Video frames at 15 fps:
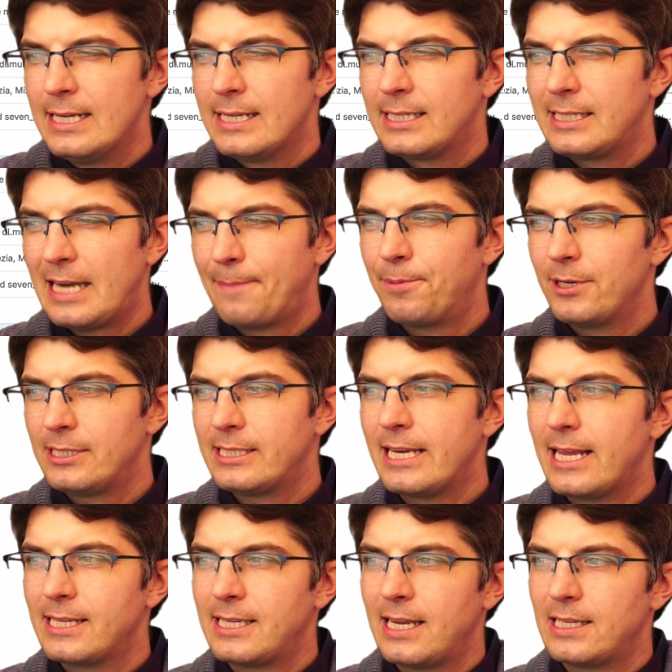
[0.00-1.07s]
separate
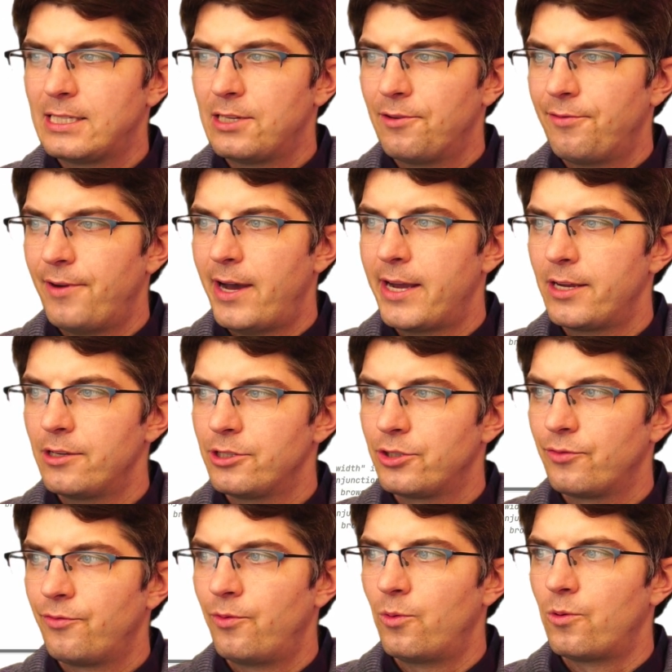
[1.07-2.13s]
CSS
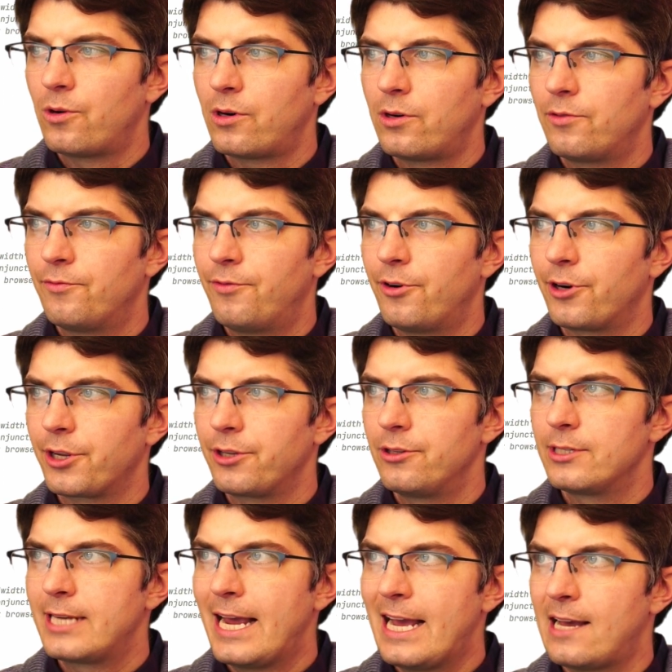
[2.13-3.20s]
files for
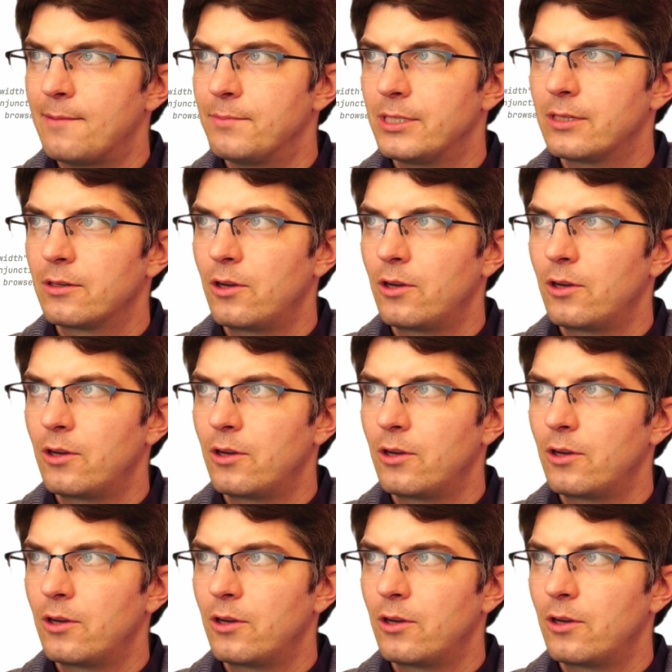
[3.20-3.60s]
vertical tabs,